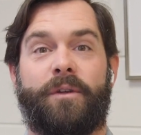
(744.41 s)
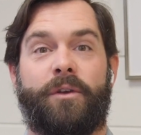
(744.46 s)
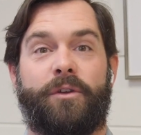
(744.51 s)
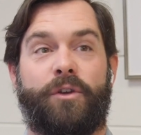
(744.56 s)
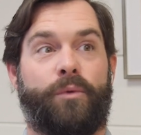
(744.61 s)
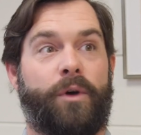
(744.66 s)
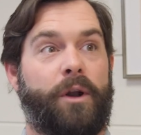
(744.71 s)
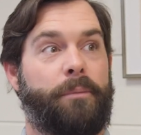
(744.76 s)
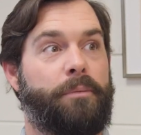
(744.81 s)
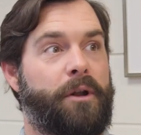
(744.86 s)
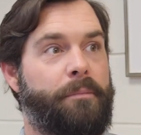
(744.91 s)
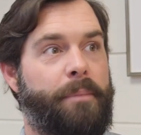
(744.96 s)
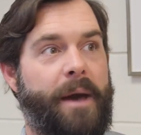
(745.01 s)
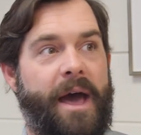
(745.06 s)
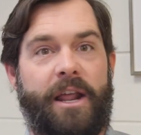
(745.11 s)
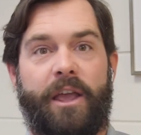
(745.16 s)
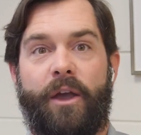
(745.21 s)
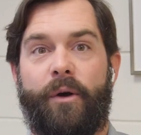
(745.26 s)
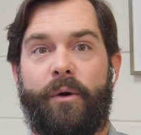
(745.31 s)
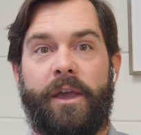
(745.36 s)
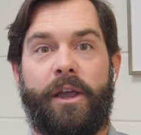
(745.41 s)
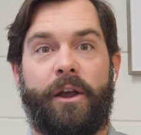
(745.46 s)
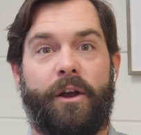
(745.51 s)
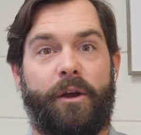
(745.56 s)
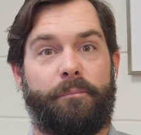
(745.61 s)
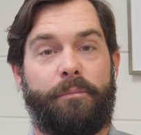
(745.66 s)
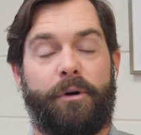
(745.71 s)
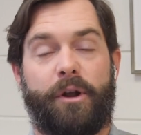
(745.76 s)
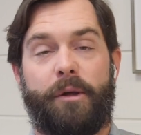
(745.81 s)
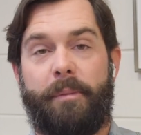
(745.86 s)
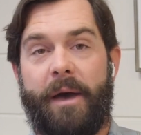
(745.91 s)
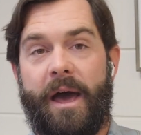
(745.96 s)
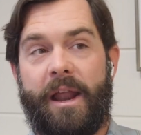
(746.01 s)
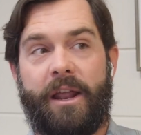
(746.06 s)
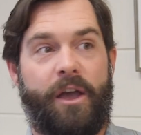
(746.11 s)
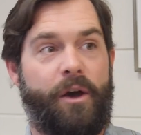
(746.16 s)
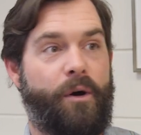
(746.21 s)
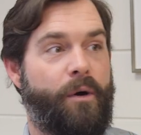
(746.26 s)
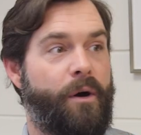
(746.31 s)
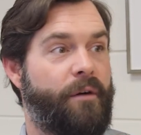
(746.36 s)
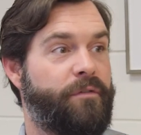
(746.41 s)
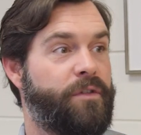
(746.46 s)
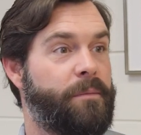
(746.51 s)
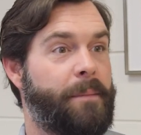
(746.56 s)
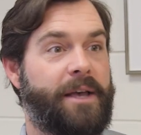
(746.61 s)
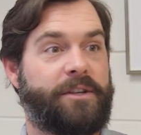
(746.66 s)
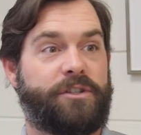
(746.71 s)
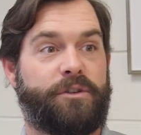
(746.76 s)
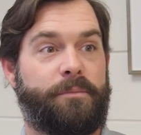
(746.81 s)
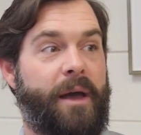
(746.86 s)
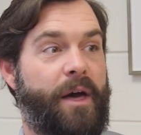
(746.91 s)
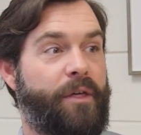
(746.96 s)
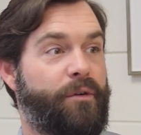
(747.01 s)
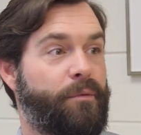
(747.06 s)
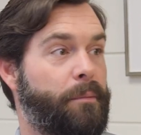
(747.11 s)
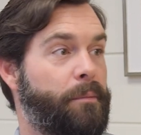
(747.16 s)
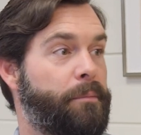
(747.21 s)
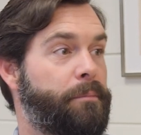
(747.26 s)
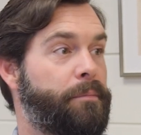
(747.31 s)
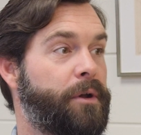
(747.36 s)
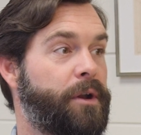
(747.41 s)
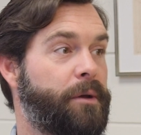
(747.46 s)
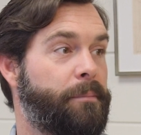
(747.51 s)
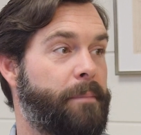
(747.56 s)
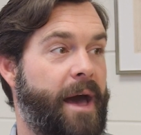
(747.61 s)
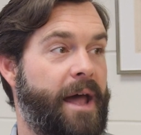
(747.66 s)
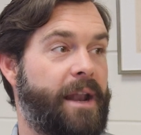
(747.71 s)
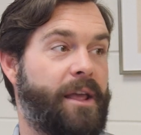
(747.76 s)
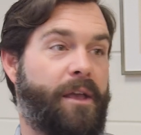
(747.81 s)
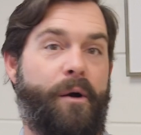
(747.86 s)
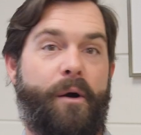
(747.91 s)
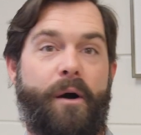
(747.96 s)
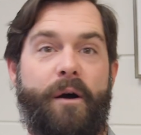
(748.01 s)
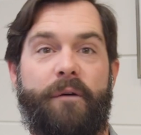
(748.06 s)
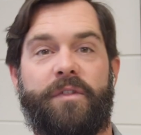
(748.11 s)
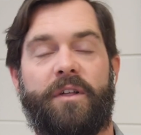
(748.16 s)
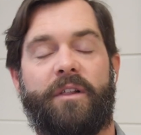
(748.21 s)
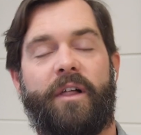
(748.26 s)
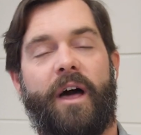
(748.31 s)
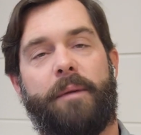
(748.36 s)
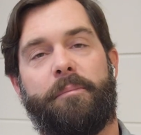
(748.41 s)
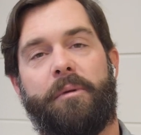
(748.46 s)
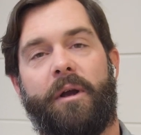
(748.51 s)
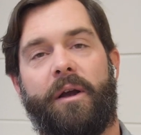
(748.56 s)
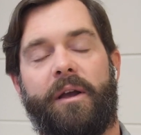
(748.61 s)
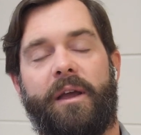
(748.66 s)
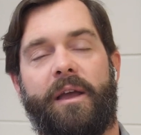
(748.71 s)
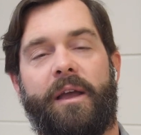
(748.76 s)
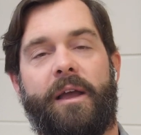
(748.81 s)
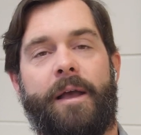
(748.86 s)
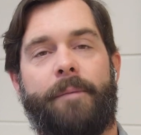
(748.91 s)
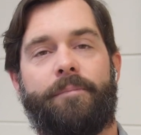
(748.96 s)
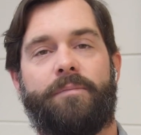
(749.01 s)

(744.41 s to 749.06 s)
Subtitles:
you want to put a patio here and put a patio off the master bathroom, put a patio off the library.